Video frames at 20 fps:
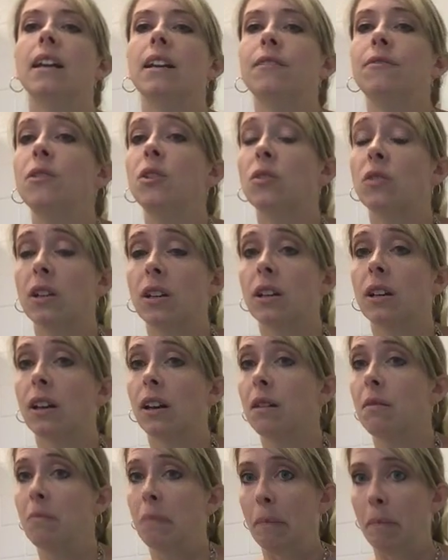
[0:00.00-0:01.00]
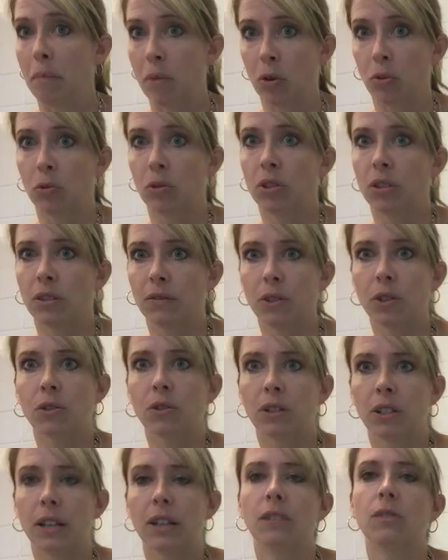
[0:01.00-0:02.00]
If you can get most of
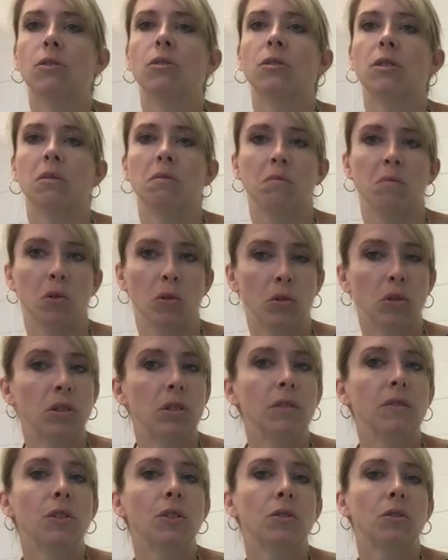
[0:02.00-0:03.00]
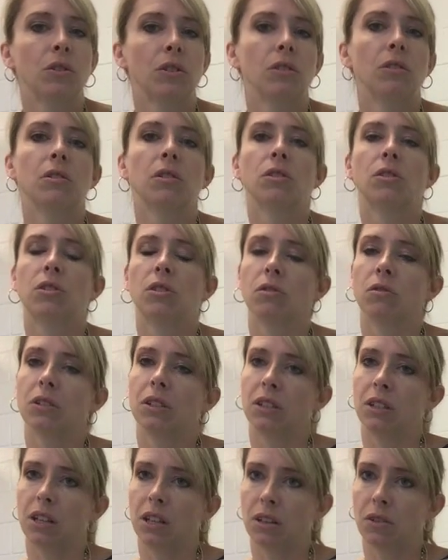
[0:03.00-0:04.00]
your standards and most of your students to
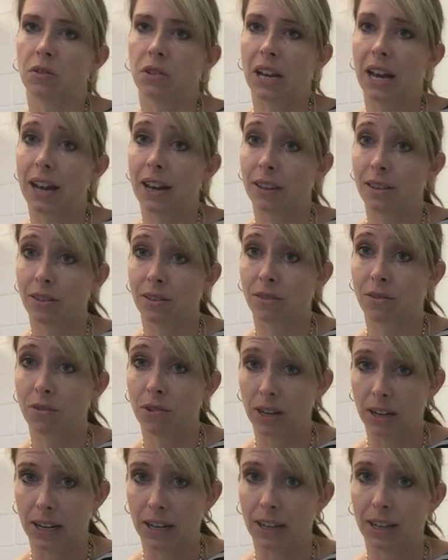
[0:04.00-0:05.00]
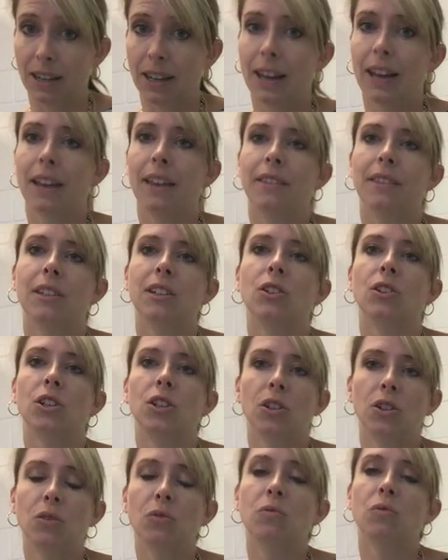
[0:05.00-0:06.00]
a DOK3,
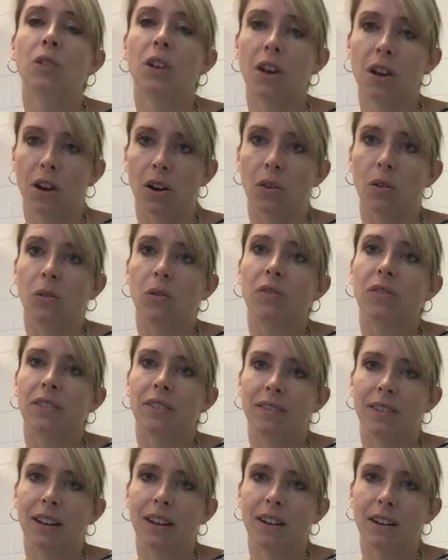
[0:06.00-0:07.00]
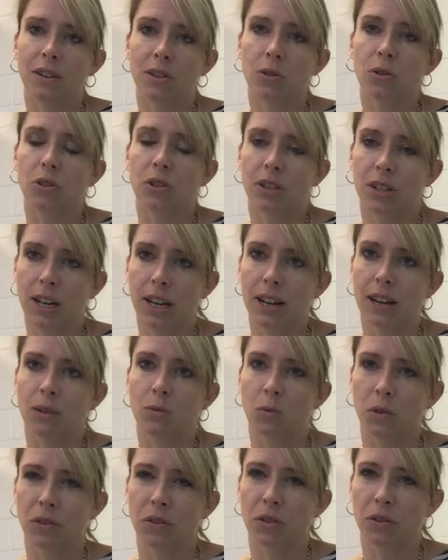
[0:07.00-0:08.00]
then you know that they
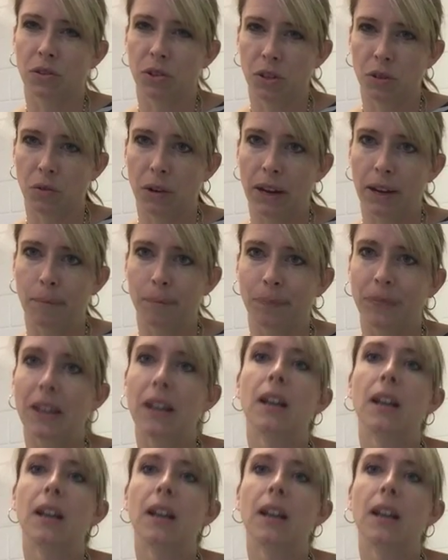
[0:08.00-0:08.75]
understand what they're doing.